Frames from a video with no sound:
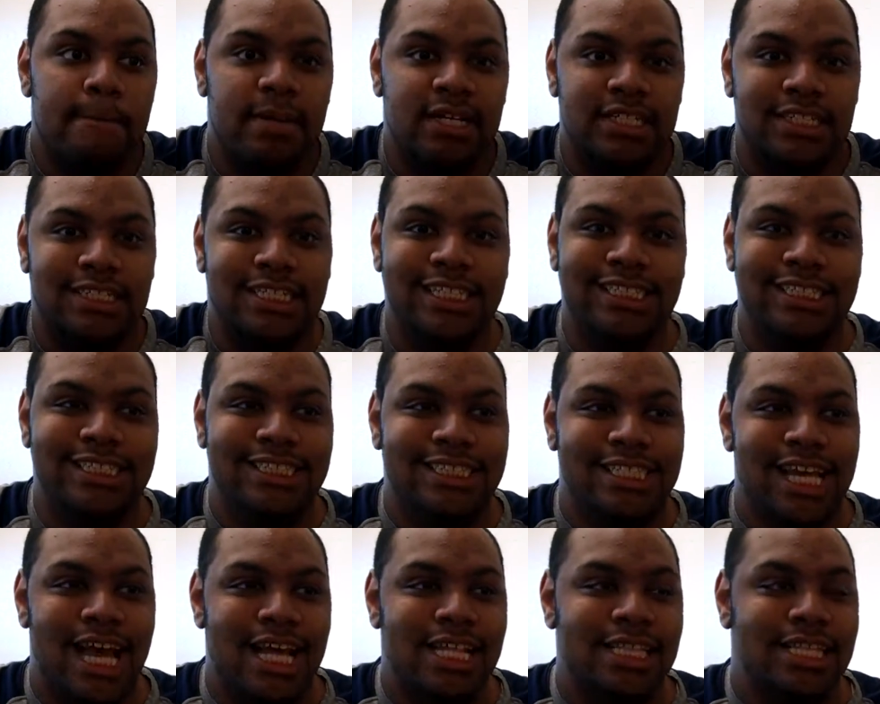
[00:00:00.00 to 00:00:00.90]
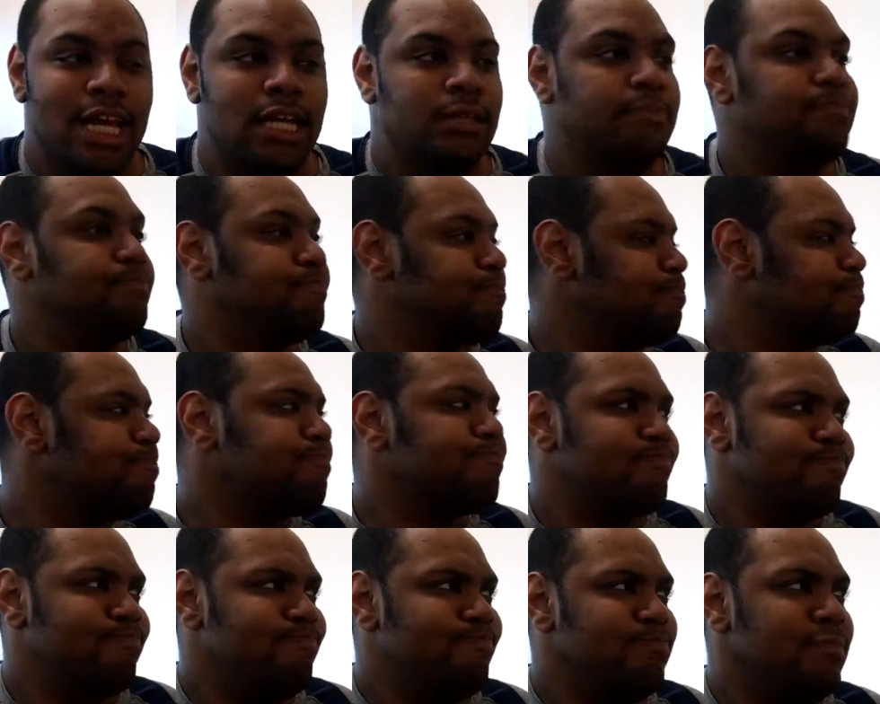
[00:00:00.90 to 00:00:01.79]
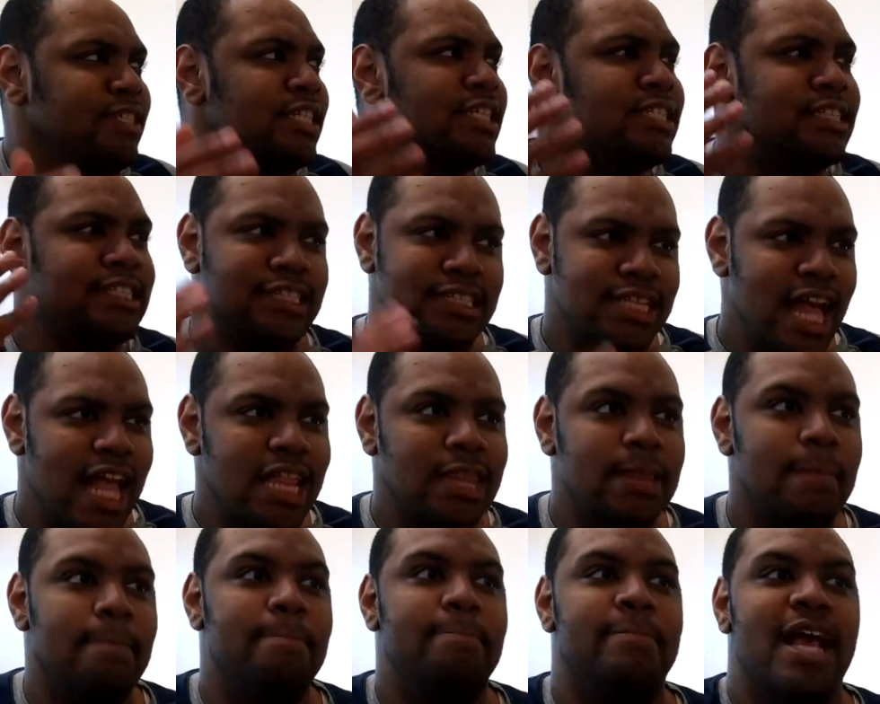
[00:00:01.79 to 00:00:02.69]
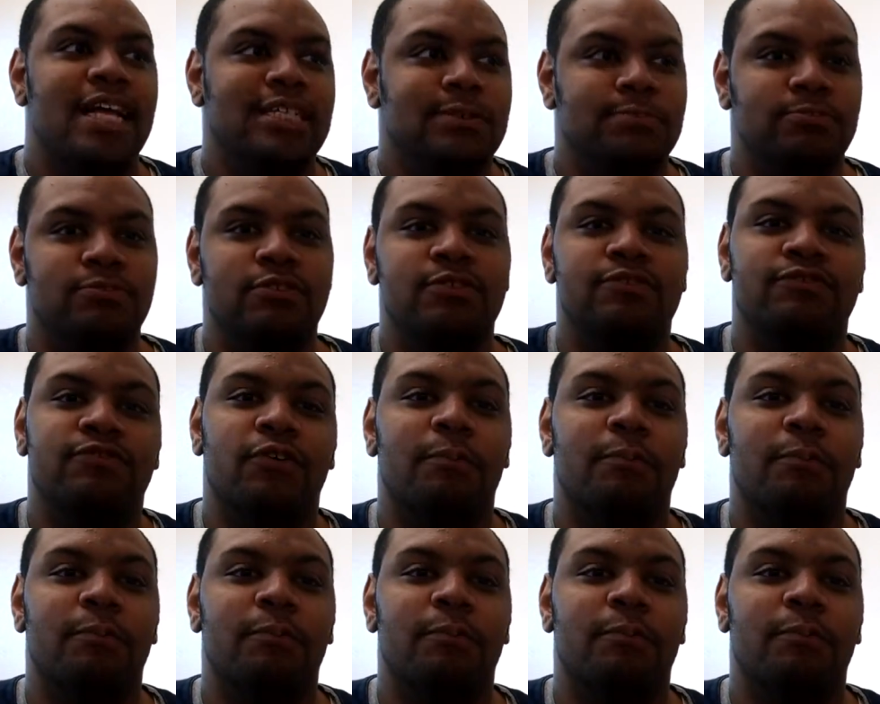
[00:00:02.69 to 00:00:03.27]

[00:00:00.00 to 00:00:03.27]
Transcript: But this is kind of like it's not the best movie